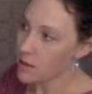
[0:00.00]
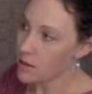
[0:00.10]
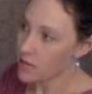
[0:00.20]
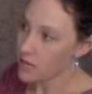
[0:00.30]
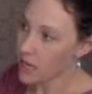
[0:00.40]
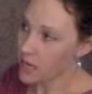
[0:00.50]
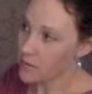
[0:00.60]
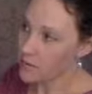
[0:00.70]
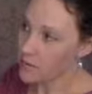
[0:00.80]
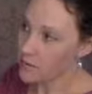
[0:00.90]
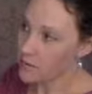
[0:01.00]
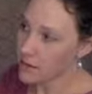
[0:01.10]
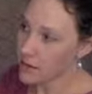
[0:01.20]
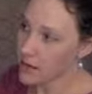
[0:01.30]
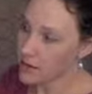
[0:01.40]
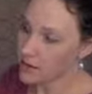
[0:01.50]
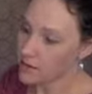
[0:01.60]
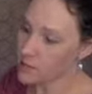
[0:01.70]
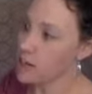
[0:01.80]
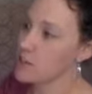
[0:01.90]
Push it again, and it'll
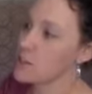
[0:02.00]
start